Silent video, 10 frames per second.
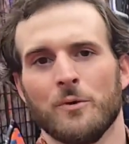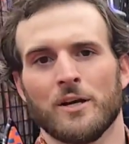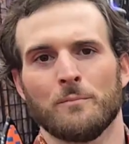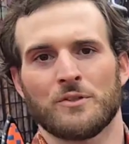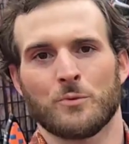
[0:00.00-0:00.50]

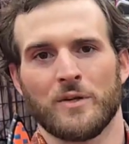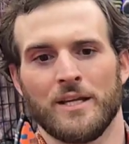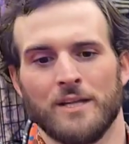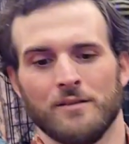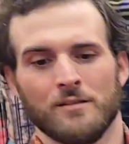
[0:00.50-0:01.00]
Anywhere
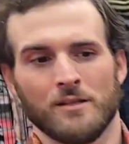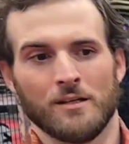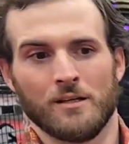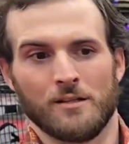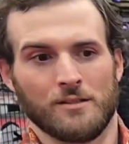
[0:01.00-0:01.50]
between,
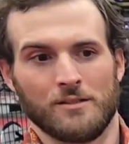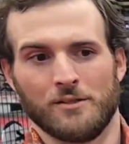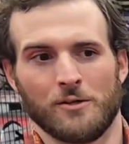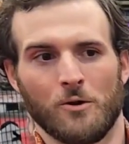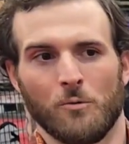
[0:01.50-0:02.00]

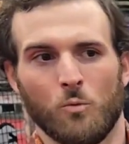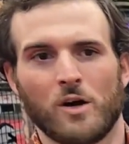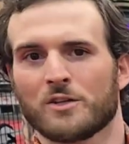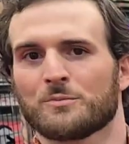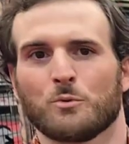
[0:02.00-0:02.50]

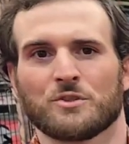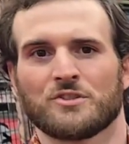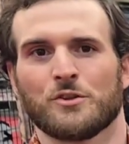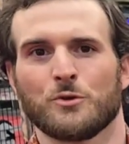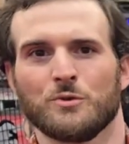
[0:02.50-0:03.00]
water
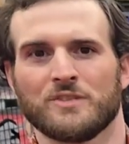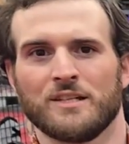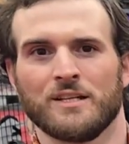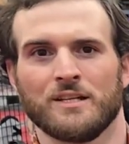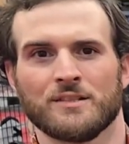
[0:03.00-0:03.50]
sports
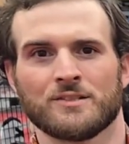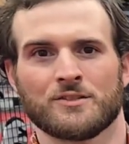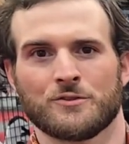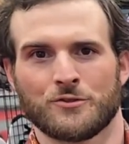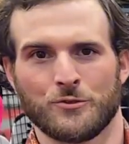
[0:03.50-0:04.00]

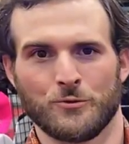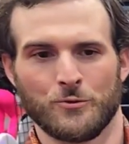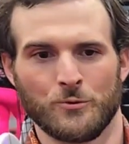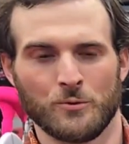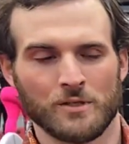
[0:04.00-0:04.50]
enthusiasts
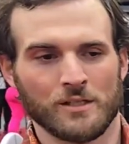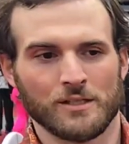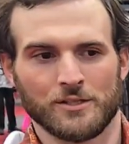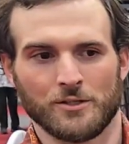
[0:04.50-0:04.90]
to,